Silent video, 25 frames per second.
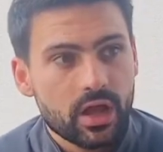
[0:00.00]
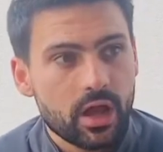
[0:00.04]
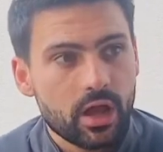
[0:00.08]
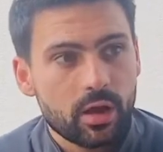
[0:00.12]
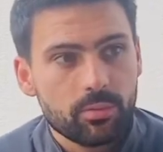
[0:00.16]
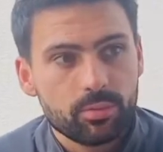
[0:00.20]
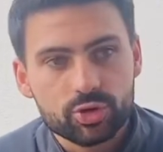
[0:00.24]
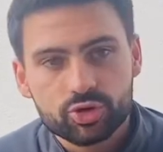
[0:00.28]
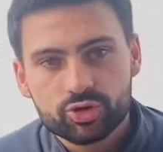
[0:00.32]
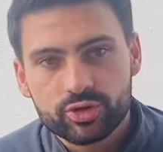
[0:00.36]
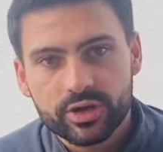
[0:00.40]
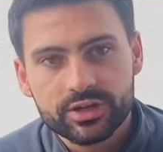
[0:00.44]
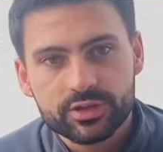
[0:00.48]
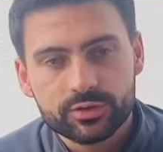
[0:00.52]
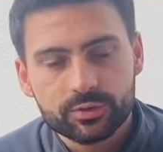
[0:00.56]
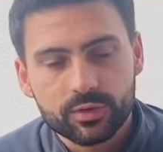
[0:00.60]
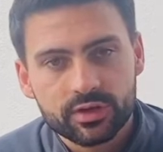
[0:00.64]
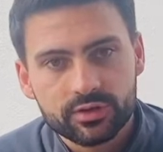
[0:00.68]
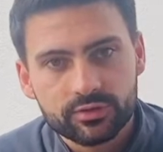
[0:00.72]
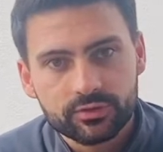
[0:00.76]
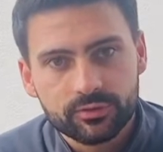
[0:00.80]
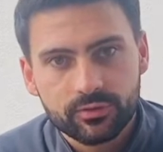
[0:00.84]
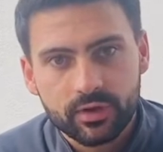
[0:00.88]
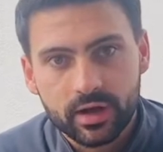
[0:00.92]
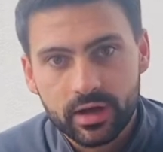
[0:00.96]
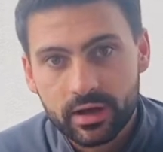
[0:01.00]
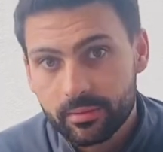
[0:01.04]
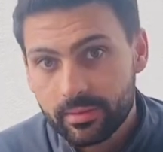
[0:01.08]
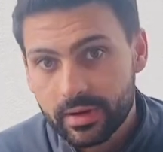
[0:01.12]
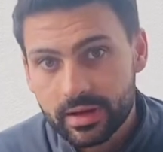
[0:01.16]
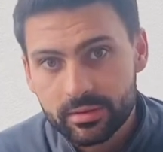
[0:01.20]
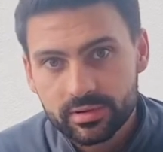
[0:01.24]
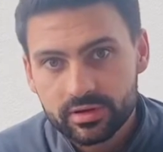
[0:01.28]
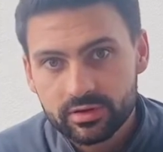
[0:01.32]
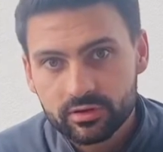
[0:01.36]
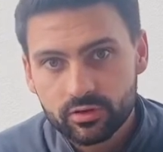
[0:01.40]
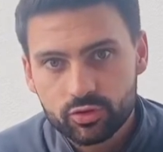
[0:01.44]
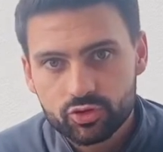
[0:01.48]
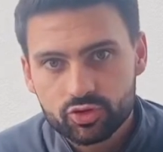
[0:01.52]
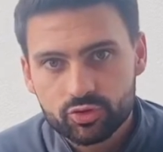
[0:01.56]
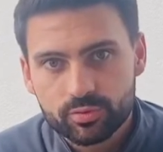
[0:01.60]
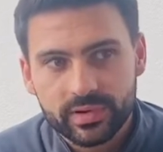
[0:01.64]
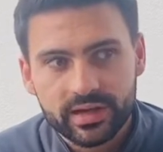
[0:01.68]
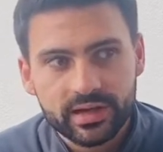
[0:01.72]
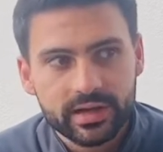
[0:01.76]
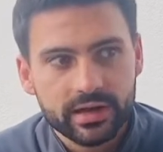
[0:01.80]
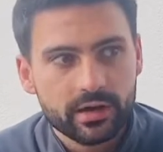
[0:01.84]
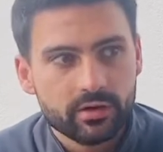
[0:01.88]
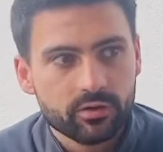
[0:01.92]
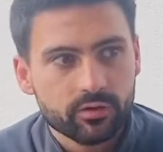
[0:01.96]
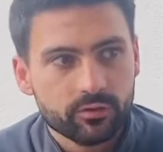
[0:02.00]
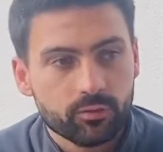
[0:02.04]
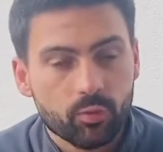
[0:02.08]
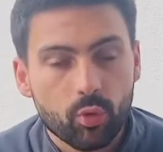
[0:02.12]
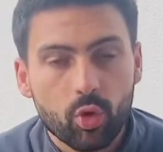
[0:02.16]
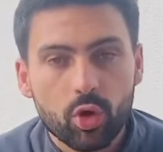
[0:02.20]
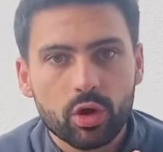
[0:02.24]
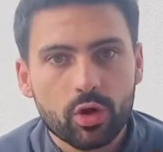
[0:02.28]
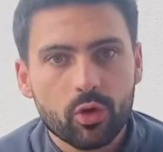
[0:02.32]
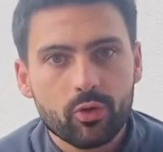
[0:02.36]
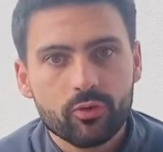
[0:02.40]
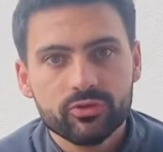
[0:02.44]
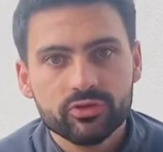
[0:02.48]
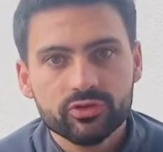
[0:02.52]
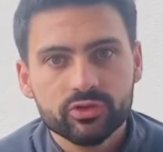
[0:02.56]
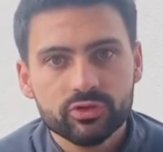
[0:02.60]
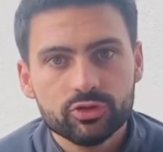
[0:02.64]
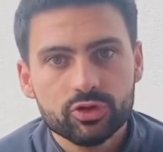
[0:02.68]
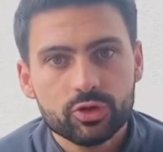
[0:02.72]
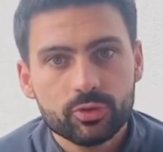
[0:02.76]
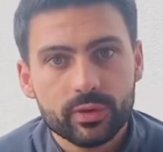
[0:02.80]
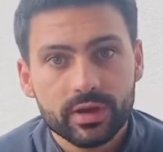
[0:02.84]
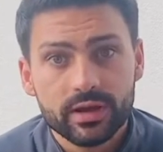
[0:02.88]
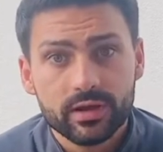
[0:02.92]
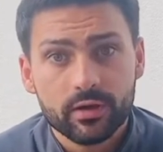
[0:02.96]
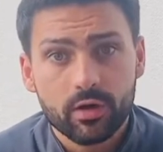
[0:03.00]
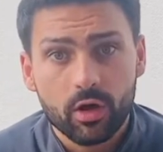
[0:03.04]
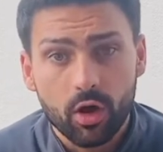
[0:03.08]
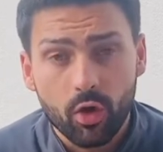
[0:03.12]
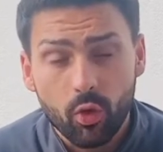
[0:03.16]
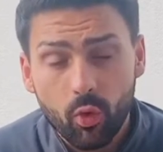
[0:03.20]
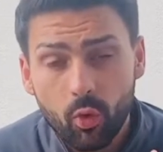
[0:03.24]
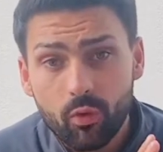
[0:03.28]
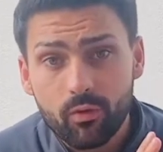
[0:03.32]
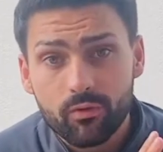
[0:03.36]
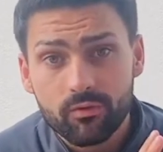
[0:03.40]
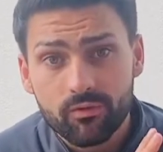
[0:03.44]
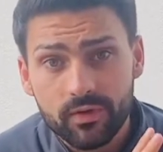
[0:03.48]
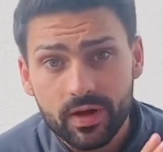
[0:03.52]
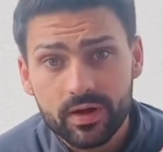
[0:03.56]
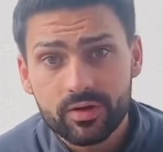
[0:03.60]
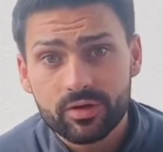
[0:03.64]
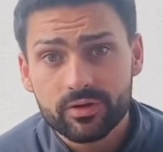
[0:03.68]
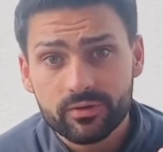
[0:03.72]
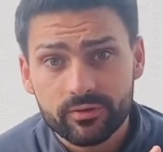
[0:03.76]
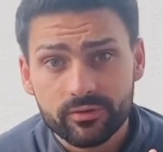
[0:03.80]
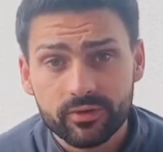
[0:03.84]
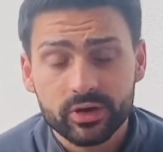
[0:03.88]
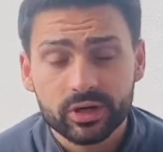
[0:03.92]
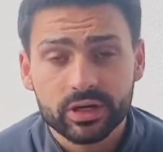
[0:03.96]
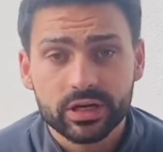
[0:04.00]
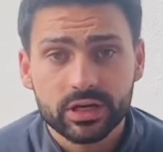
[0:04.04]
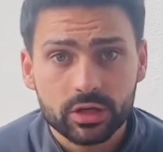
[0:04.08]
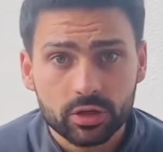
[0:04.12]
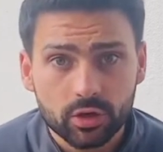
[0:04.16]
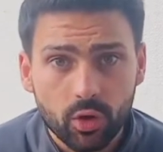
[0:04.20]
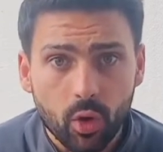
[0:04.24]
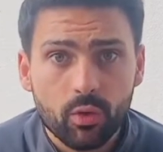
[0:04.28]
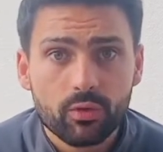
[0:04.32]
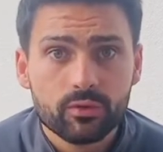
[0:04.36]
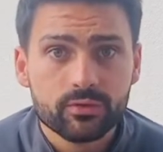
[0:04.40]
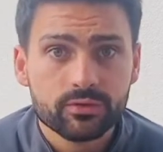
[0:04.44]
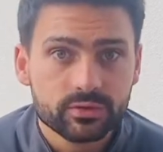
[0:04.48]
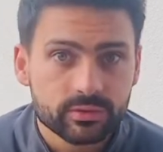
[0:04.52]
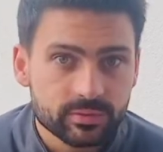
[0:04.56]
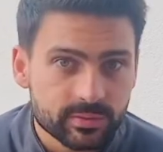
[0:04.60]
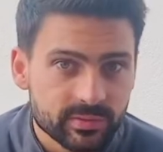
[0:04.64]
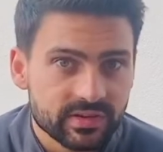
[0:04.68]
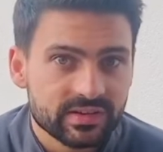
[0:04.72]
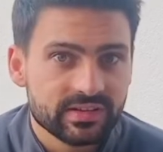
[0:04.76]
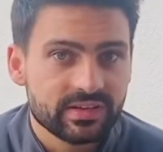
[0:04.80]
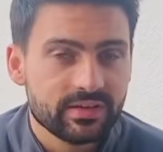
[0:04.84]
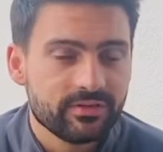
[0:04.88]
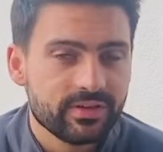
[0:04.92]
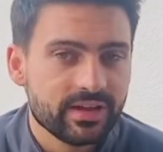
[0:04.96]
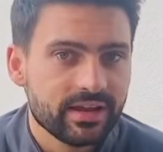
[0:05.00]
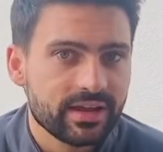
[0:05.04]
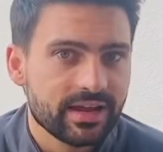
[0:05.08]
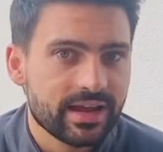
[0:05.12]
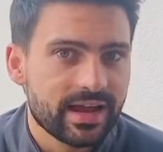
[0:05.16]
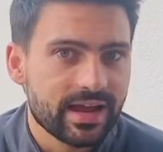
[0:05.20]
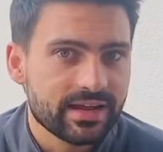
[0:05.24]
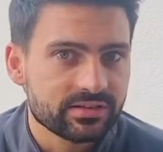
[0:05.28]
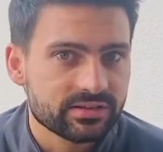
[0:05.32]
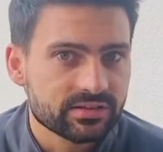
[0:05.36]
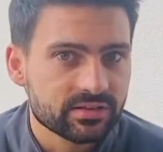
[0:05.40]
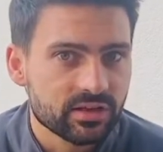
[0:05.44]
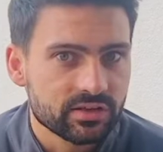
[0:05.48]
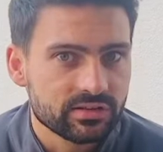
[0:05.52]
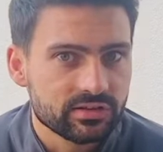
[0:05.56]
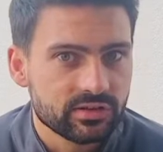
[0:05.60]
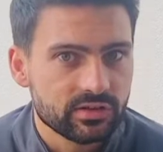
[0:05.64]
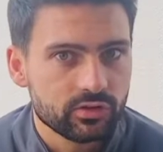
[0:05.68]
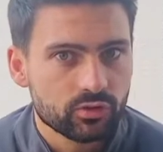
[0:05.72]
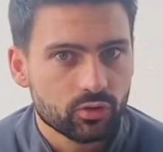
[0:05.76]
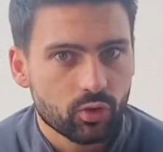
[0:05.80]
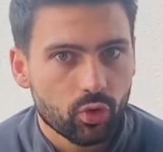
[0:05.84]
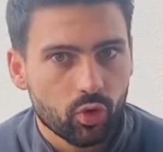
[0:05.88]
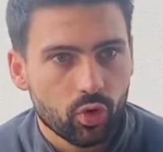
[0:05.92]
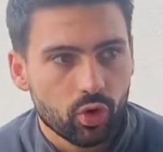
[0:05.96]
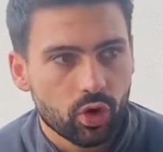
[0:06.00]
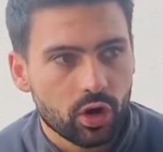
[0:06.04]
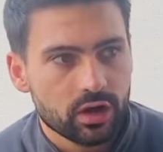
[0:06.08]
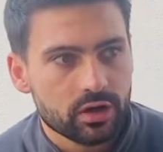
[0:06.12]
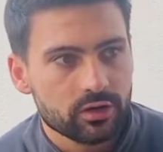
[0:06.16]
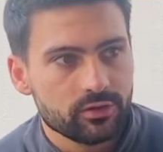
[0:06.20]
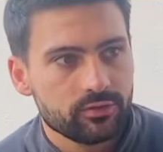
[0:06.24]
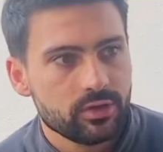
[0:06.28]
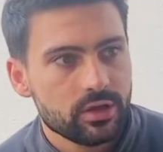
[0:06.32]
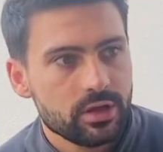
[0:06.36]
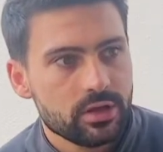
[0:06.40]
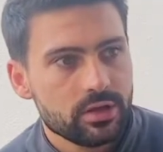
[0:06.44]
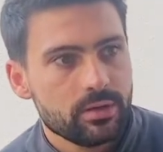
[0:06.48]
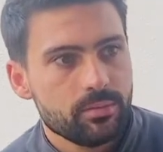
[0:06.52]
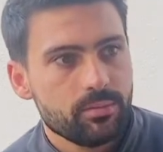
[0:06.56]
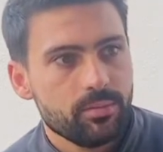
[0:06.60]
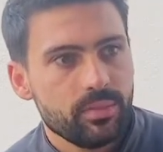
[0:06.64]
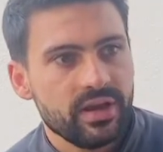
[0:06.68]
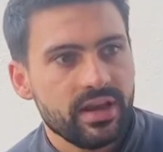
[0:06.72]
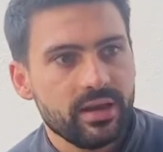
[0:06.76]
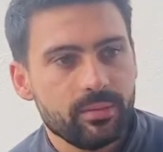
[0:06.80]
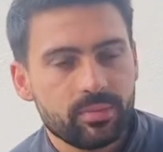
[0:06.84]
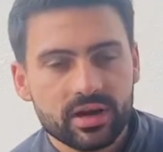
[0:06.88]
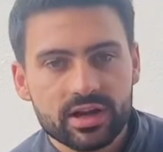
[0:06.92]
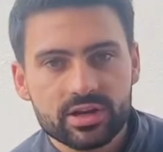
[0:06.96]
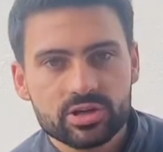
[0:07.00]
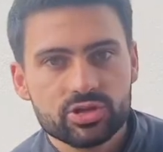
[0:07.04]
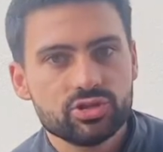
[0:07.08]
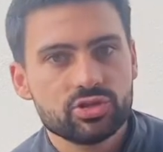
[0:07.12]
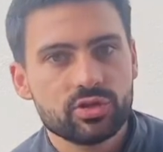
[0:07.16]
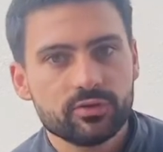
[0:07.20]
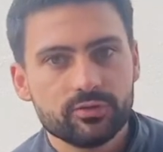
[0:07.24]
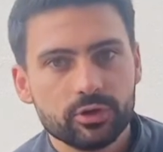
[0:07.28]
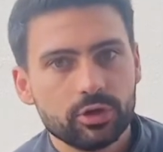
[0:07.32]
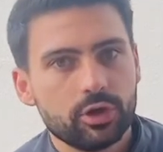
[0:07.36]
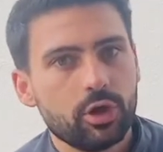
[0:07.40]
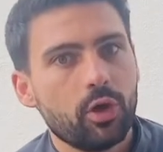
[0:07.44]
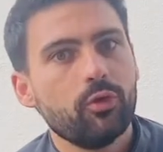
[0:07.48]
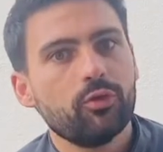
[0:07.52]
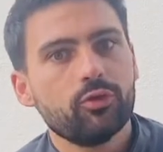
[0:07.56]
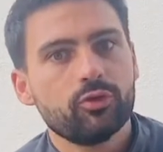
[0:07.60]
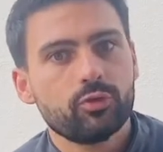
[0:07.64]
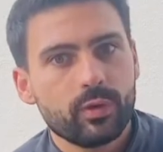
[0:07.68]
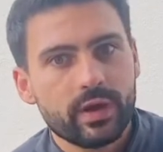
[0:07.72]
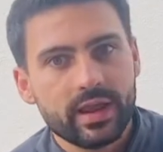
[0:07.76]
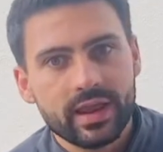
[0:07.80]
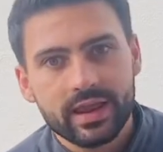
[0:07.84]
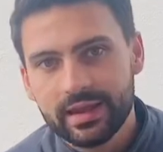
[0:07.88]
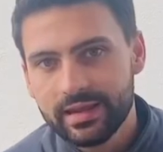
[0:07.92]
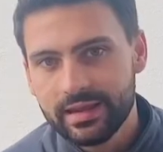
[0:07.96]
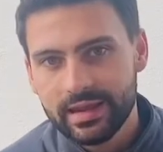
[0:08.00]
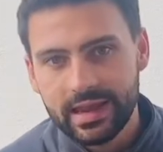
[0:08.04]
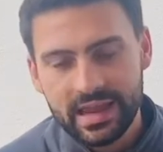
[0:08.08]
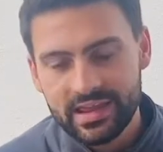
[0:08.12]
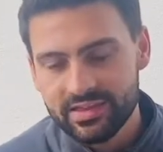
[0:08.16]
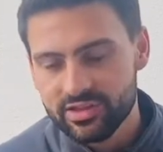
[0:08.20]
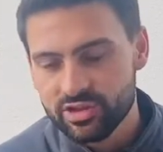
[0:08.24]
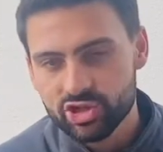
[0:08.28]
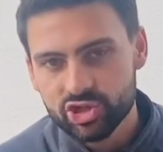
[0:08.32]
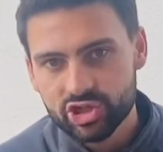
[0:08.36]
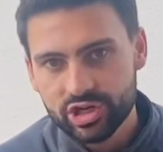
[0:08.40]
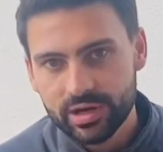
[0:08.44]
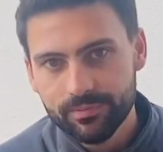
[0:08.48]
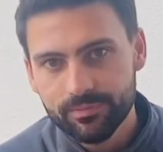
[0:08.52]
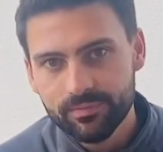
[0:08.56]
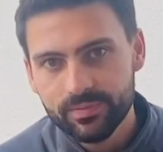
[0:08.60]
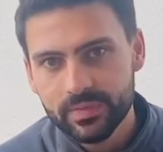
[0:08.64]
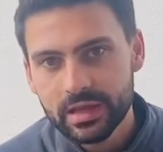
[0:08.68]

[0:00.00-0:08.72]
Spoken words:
portrayed to us via maybe social media of what golfers are doing are all very, very golf specific exercises or kind of manipulations of the golf swing in the gym.